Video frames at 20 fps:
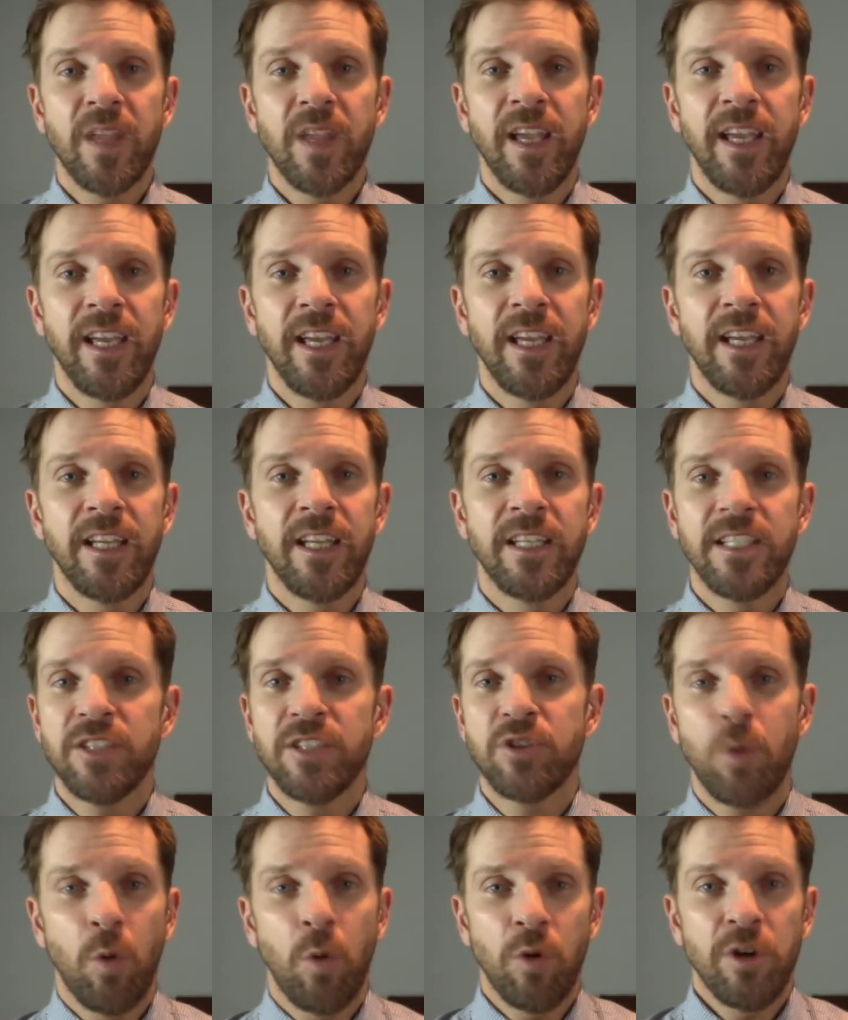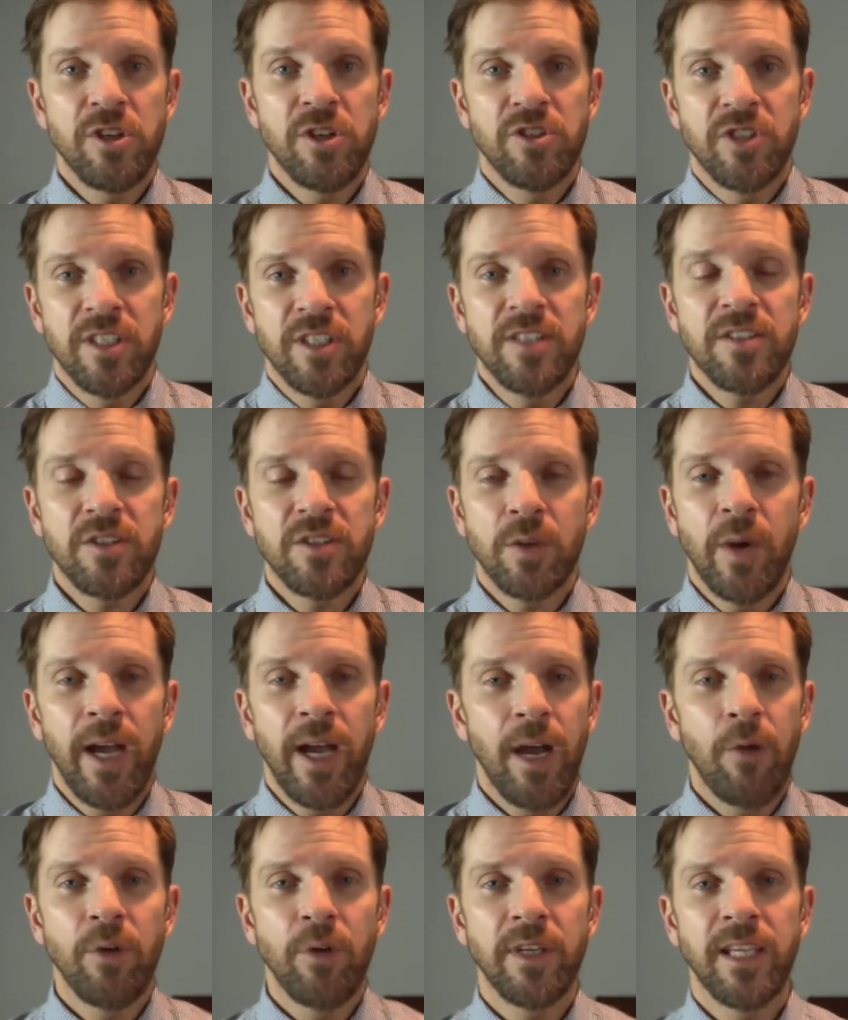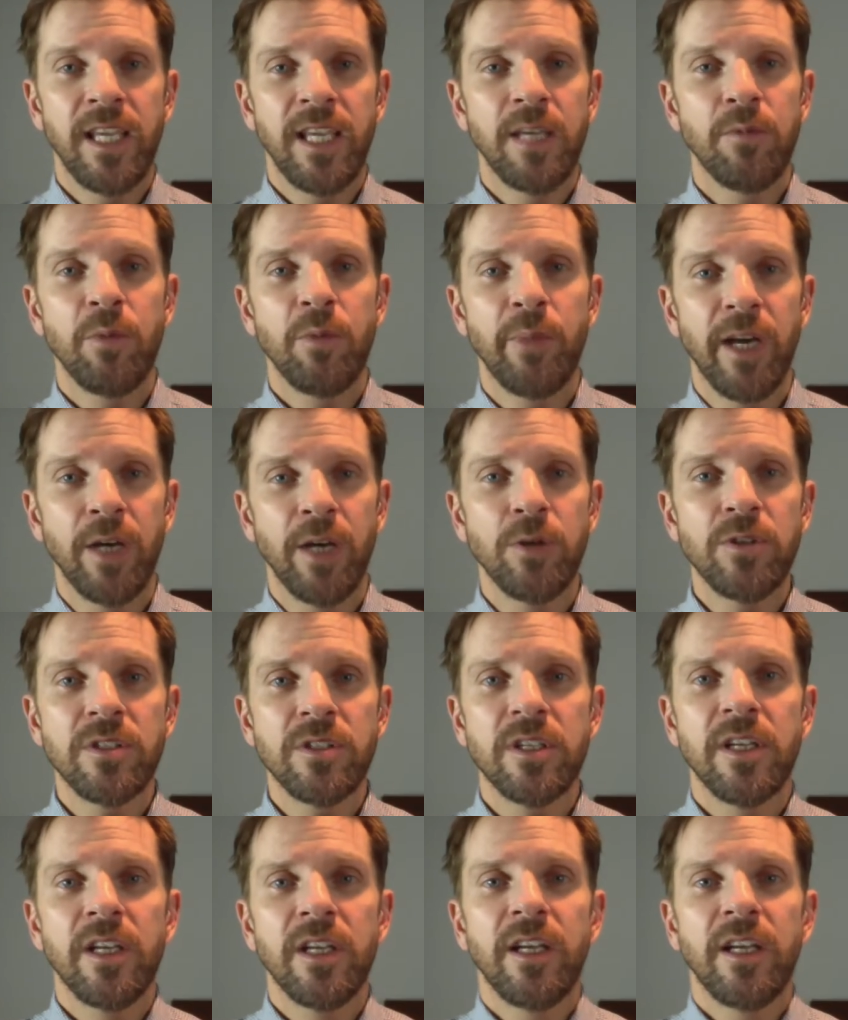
and its origin, so how it came about.